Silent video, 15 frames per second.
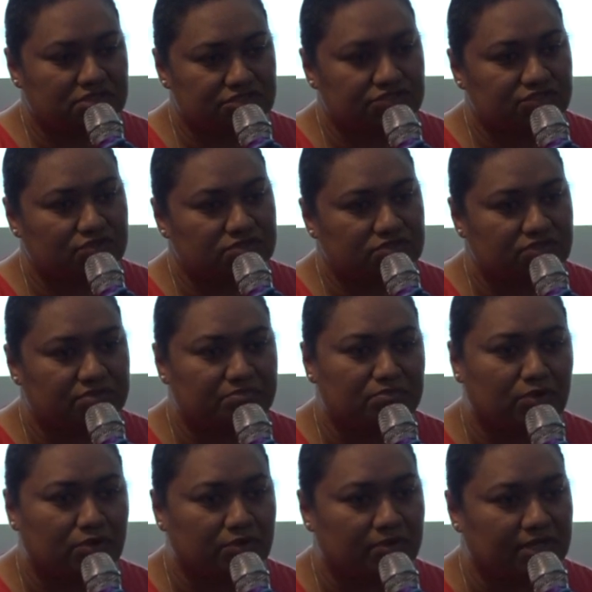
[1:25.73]
short-term
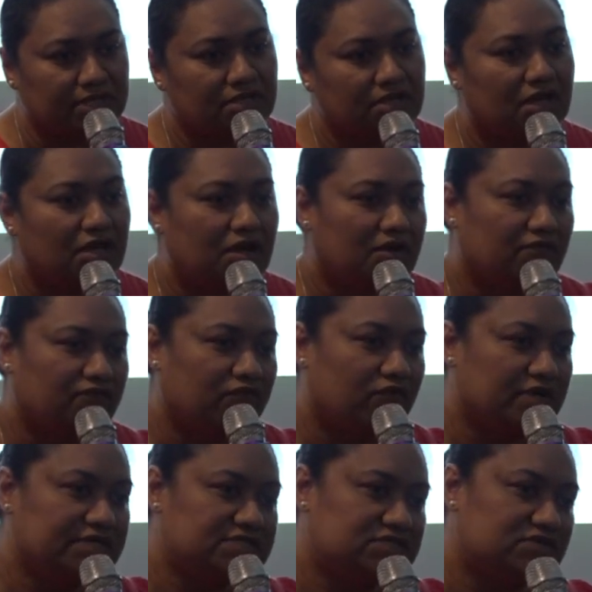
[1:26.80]
borrowing. For
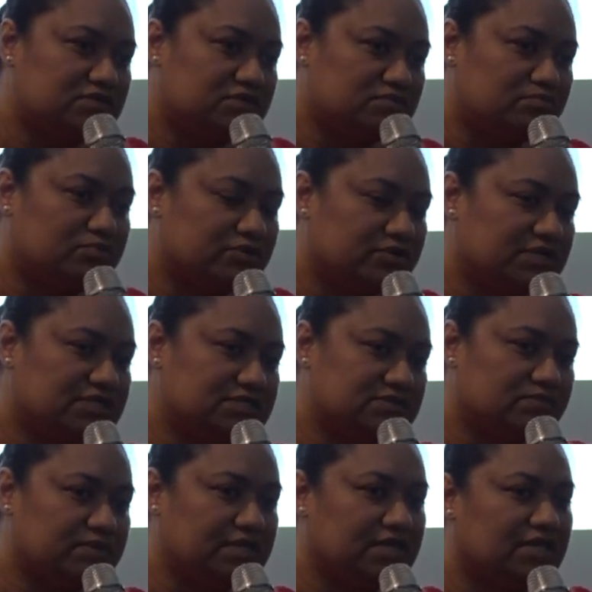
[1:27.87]
external borrowings,
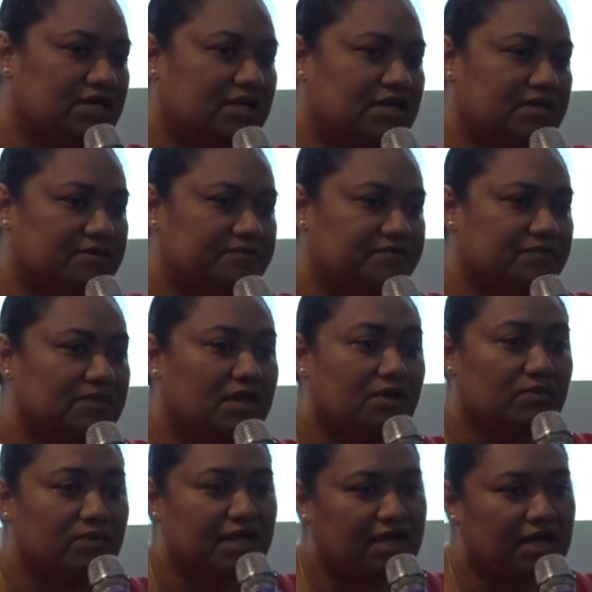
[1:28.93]
we
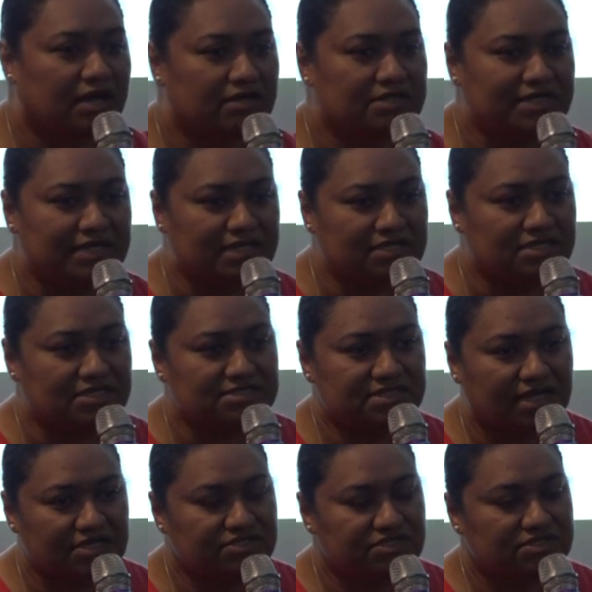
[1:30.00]
are currently in
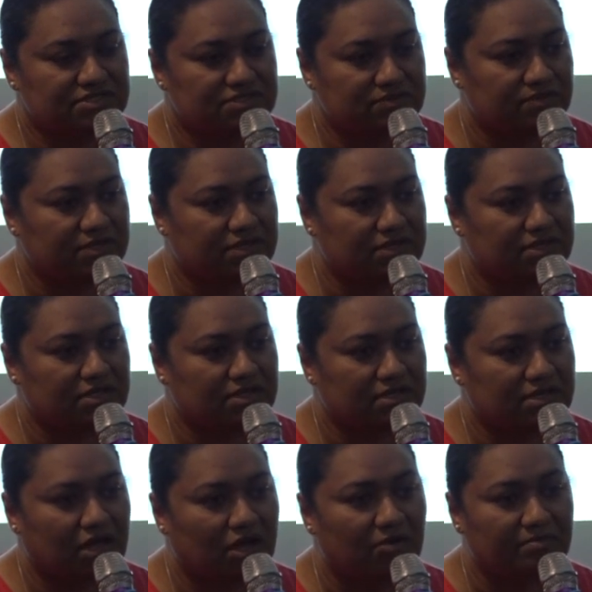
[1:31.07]
discussions with
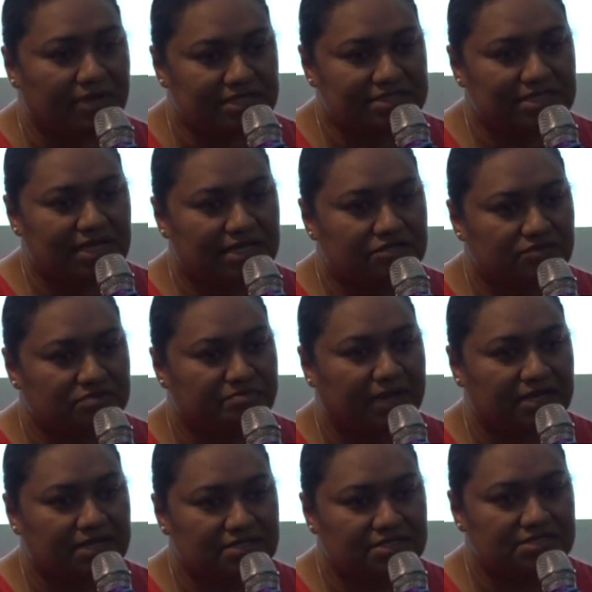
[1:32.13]
our multilateral
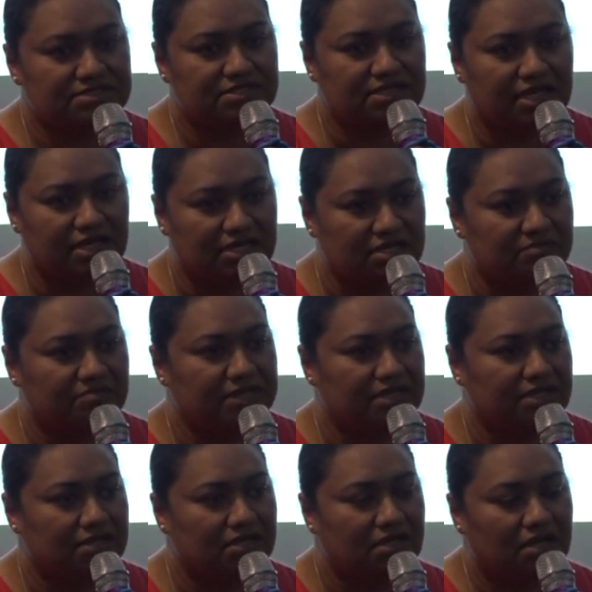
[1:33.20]
partners, the
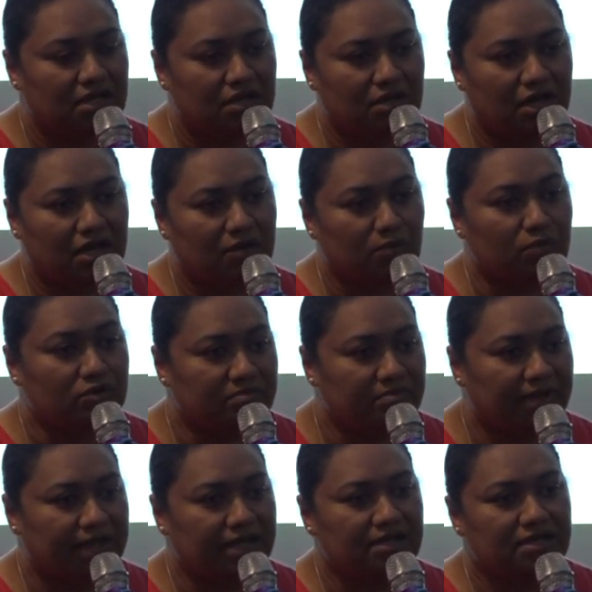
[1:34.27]
ADB, World
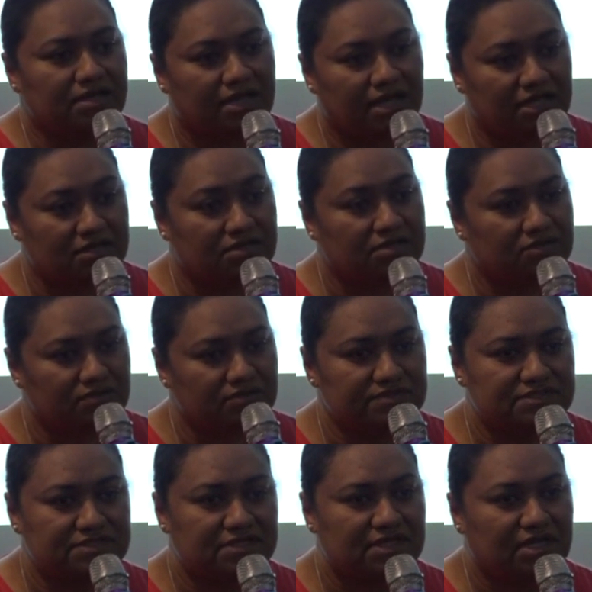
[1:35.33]
Bank, and
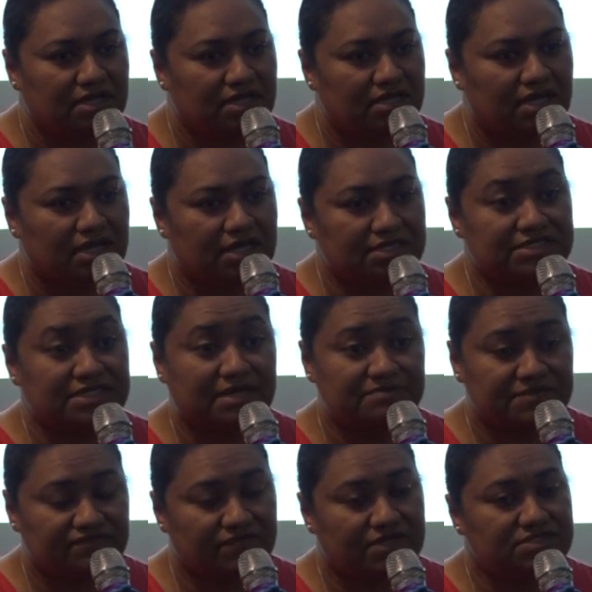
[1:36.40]
those types
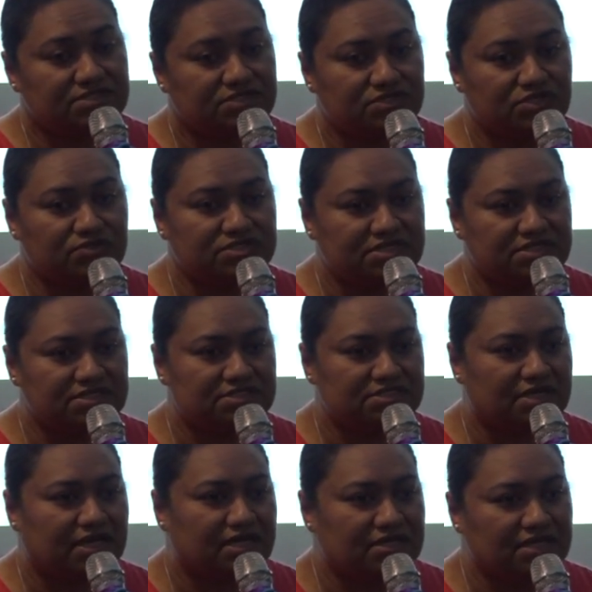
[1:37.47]
of institutions.
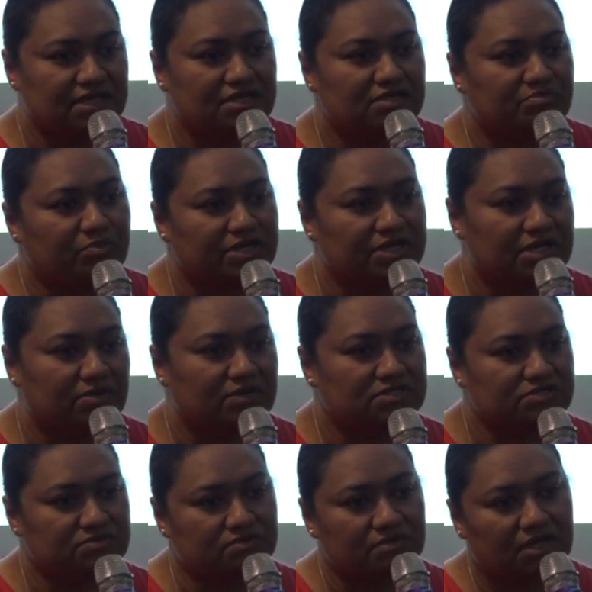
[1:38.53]
I think the point I want
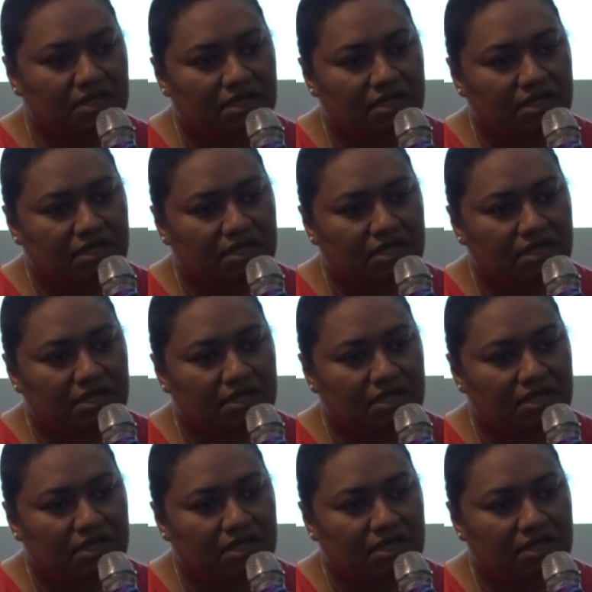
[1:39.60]
to